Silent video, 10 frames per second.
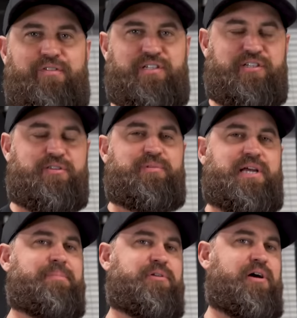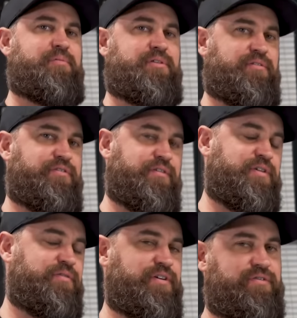the system topped off with your
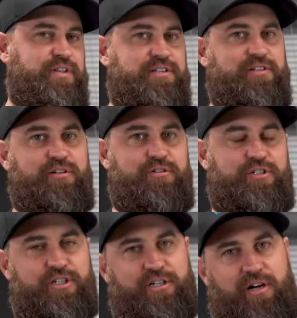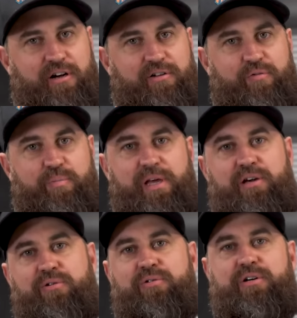50/50 solution of
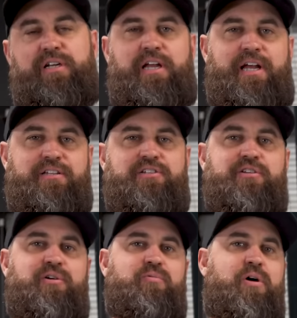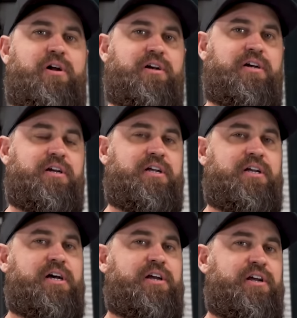Peak coolant and distilled water,
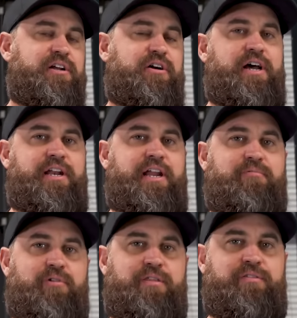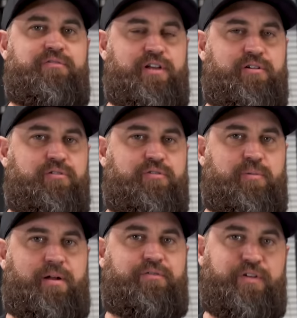you're gonna go ahead and run the vehicle for
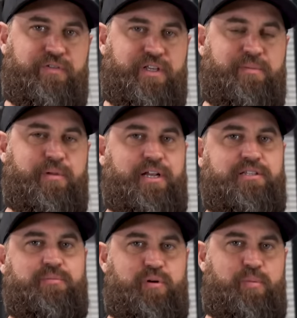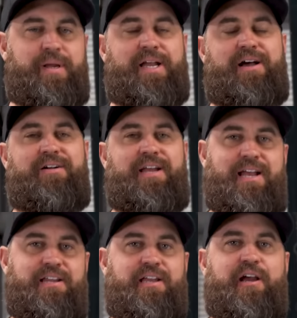about 15 minutes, burping out
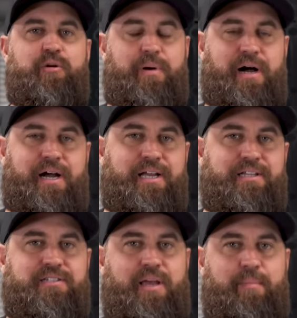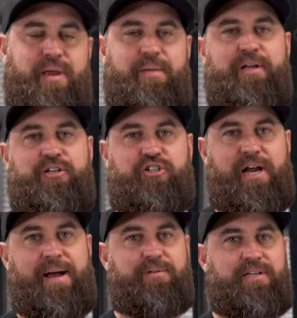any air pockets that may be
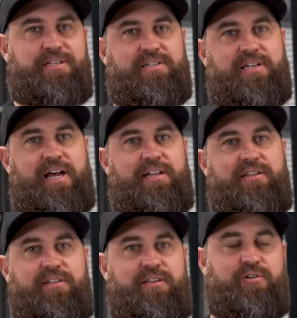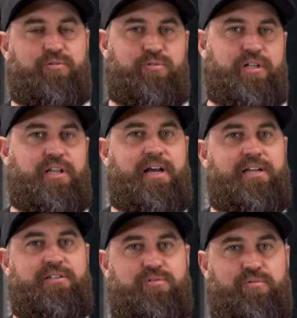trapped inside the coolant
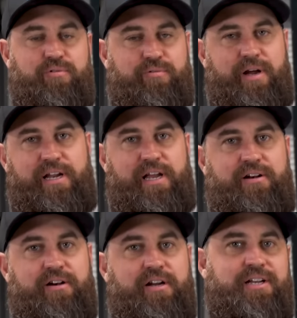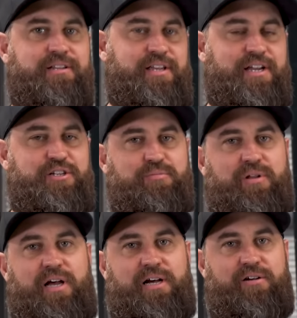lines, the radiator, the engine
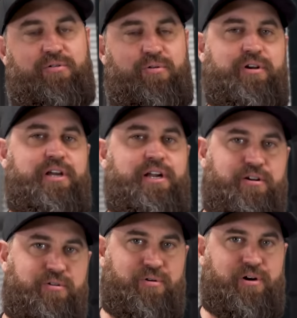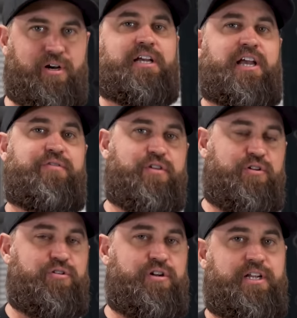block, or your heater core. If you
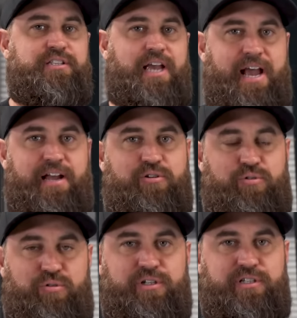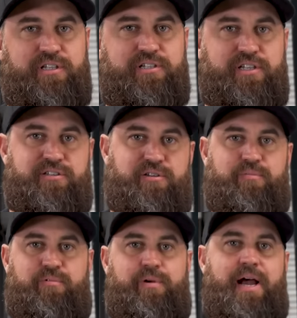do need to add coolant to the
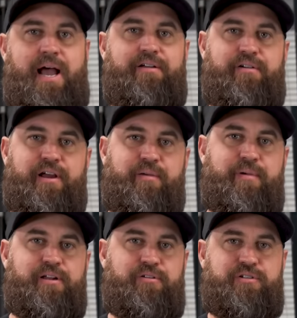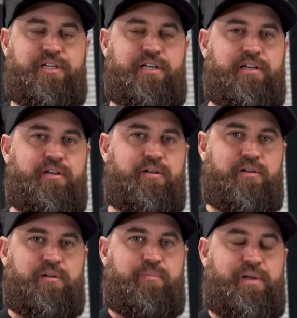system, we highly recommend using
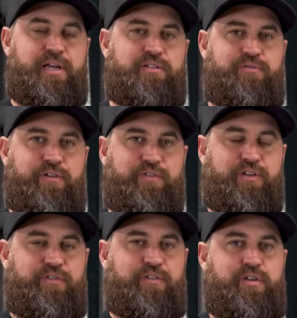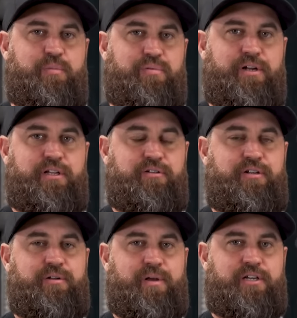Peak's 50/50
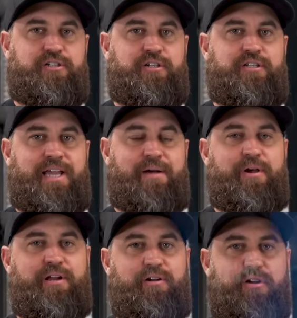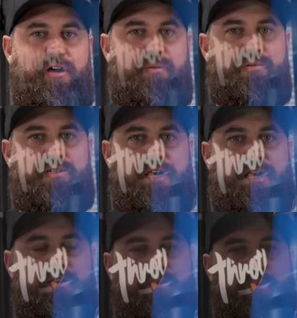pre-diluted mixture. That way you don't upset the